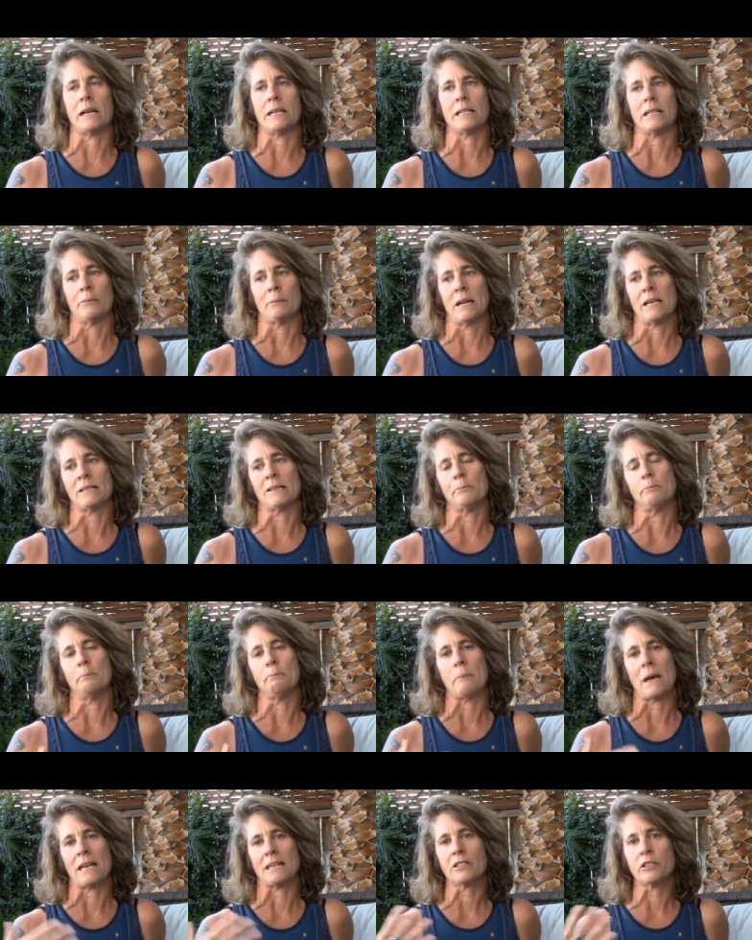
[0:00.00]
I did my
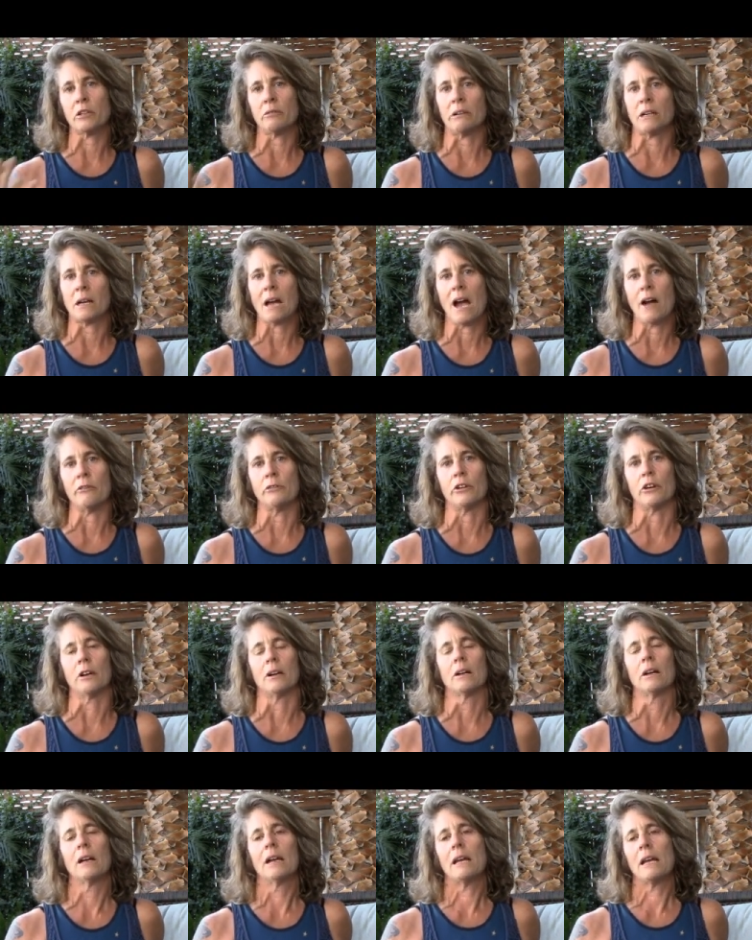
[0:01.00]
best to recover.
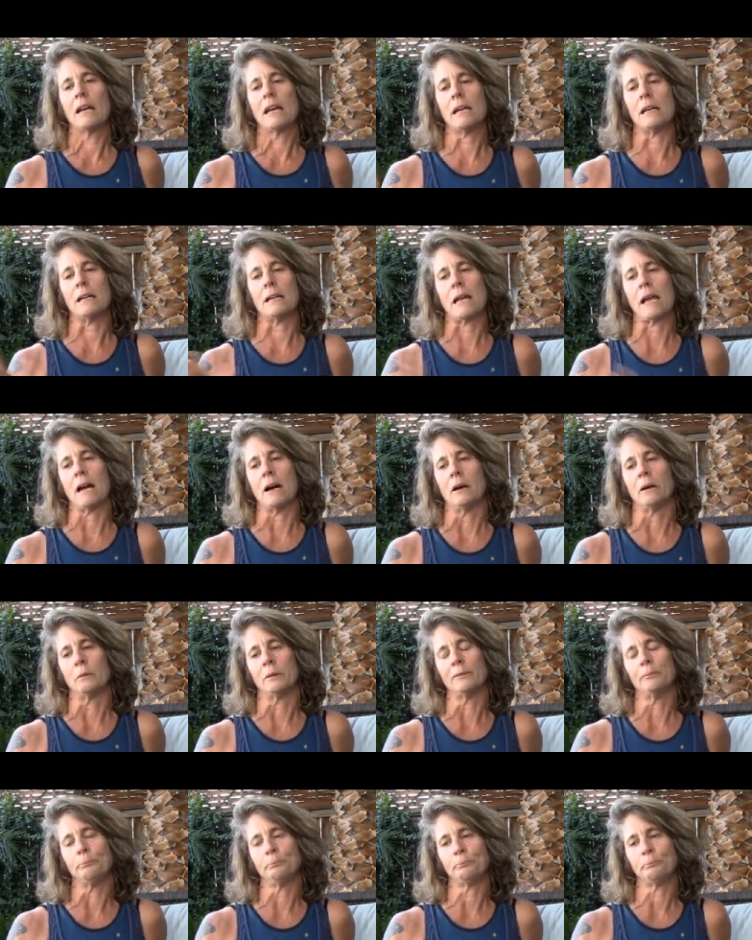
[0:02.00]
And now